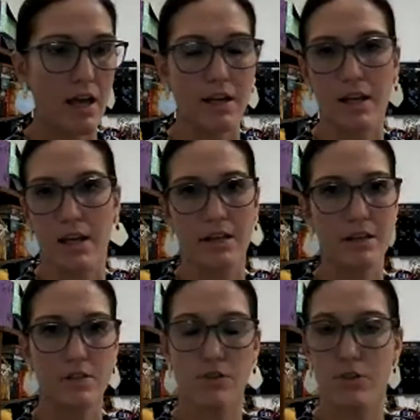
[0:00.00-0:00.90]
And again,
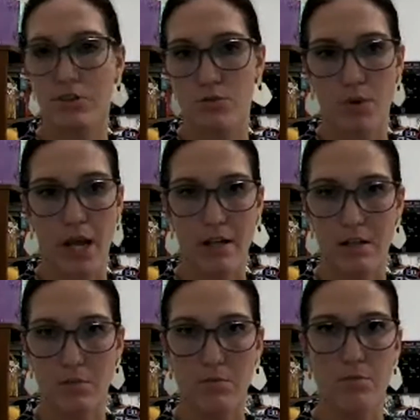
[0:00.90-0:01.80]
these are just
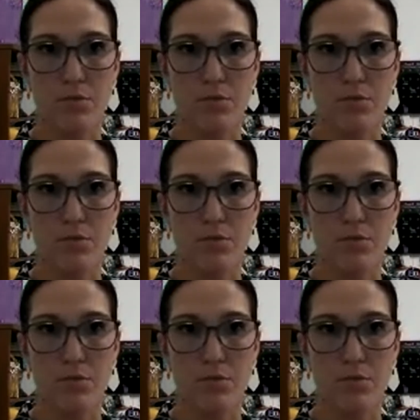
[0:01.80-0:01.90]
random